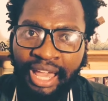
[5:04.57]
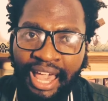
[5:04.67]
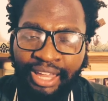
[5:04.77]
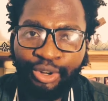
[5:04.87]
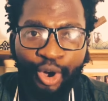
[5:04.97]

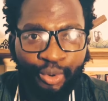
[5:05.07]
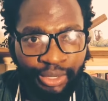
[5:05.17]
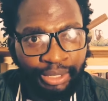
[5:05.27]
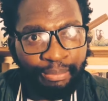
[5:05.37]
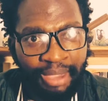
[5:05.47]
and
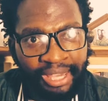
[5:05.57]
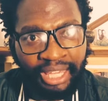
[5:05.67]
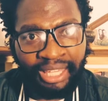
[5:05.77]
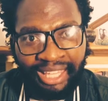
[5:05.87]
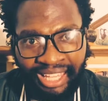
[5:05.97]
only
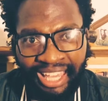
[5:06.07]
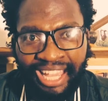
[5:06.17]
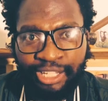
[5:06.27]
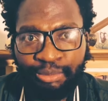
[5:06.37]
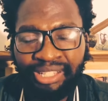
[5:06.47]
making
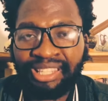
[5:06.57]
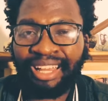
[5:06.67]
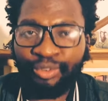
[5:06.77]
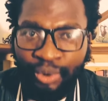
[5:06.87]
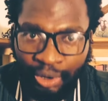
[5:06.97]
engagements
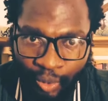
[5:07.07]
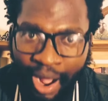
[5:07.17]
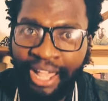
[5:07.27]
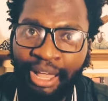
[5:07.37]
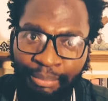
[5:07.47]
that
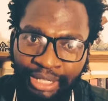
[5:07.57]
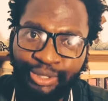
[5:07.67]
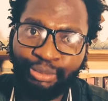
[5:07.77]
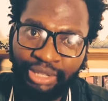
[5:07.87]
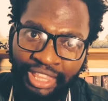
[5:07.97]
require me
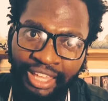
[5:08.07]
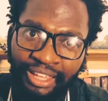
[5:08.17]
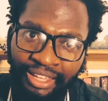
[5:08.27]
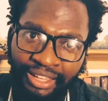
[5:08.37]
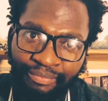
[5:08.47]
to be there
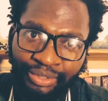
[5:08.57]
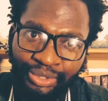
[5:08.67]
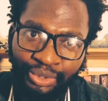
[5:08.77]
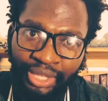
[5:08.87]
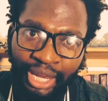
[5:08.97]

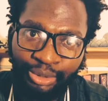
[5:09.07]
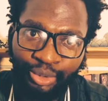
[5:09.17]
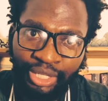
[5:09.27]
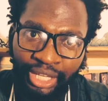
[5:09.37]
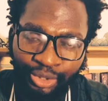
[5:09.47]
so that I
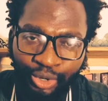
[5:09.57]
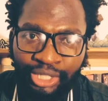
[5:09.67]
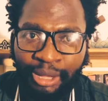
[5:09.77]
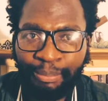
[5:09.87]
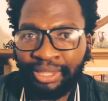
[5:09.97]
don't get caught
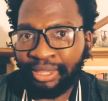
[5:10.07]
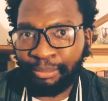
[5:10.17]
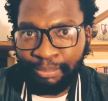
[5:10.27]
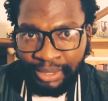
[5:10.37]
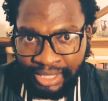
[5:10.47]
up in the
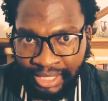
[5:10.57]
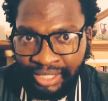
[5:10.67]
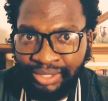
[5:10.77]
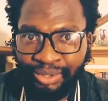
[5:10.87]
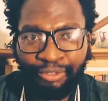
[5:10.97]

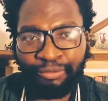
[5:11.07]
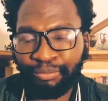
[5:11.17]
business of